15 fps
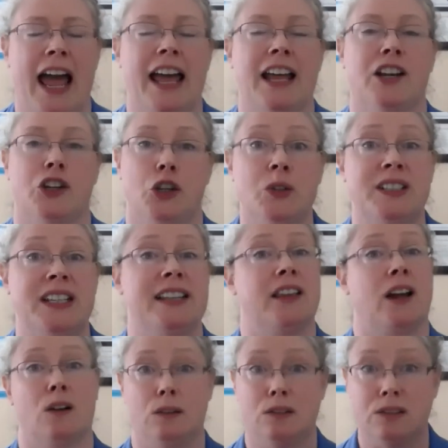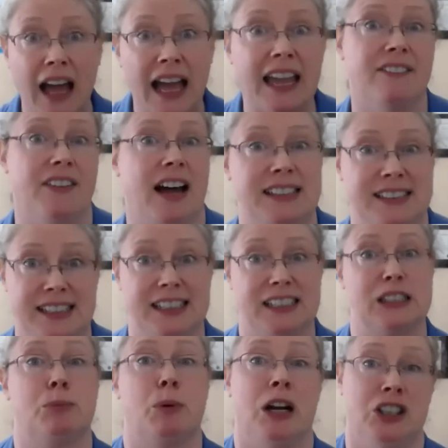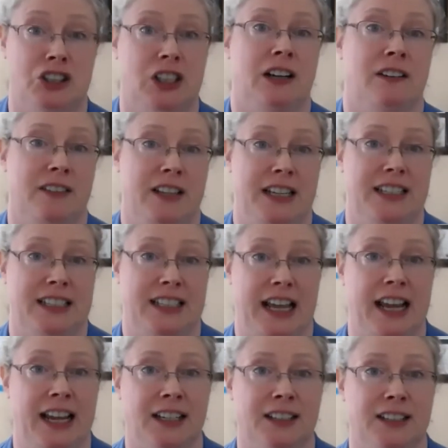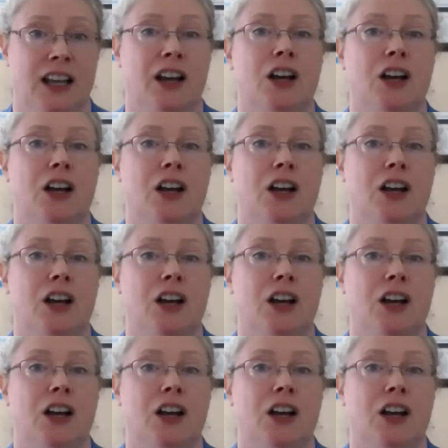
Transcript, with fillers: and using their life as an expression of these things.